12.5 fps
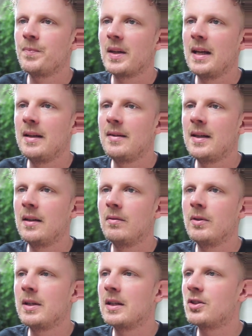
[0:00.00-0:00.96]
and then
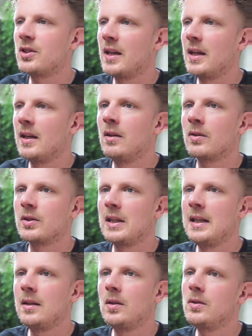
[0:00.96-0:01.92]
we can say not
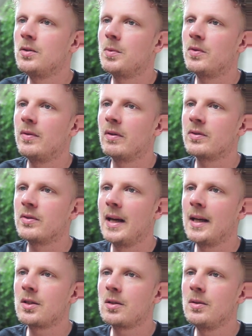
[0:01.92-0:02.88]
include, but we want to
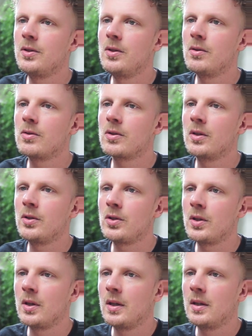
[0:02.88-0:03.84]
exclude
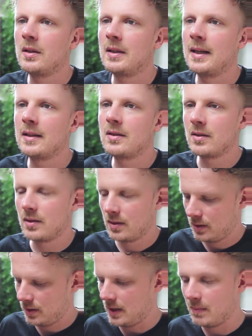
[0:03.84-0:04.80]
users that,
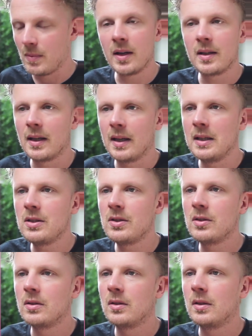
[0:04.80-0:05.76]
in my
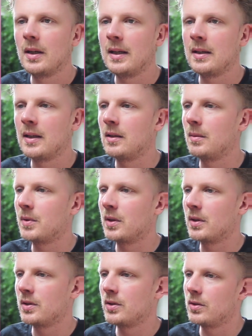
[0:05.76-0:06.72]
case, and then I'm
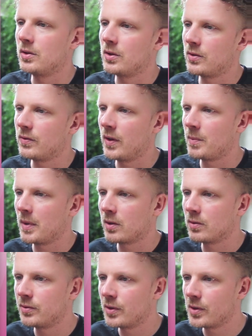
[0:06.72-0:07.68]
gonna just find my
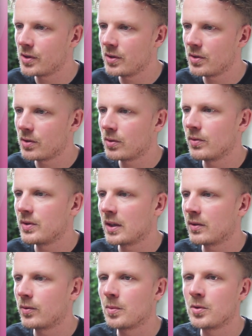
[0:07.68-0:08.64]
conversions,
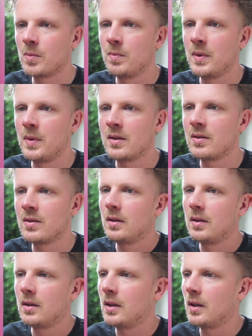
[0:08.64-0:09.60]
contact form submit
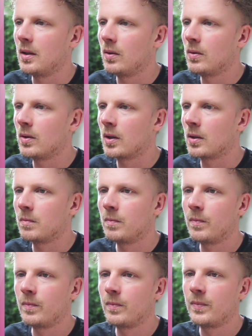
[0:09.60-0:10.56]
or
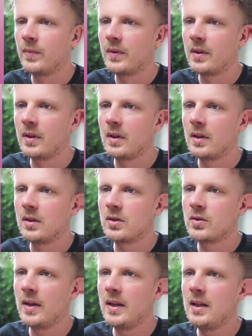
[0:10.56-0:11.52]

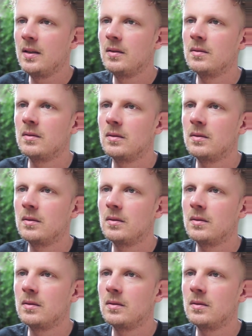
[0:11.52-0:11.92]
training